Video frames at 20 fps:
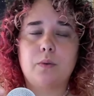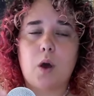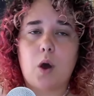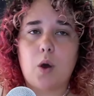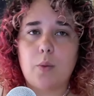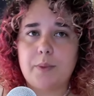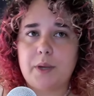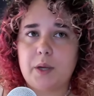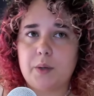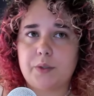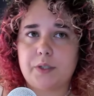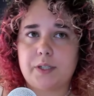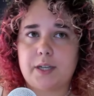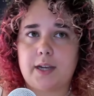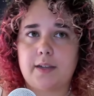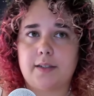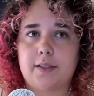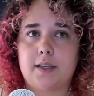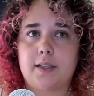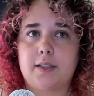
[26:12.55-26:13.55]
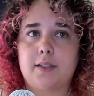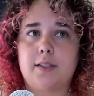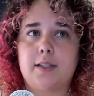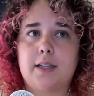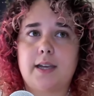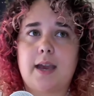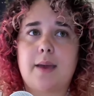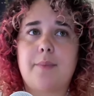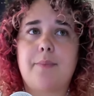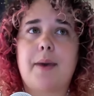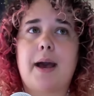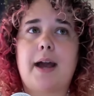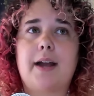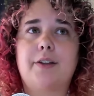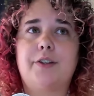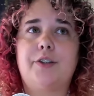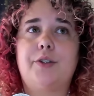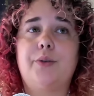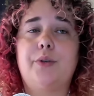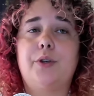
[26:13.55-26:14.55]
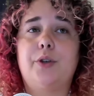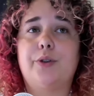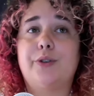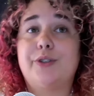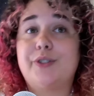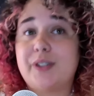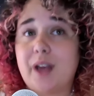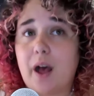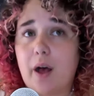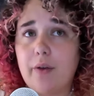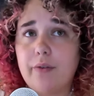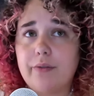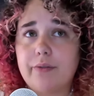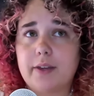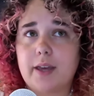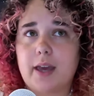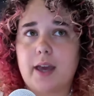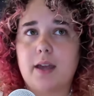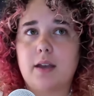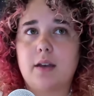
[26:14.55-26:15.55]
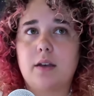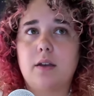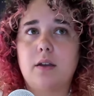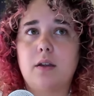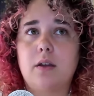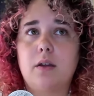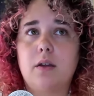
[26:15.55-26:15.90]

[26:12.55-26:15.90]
homeostasis, to get back to yourself again,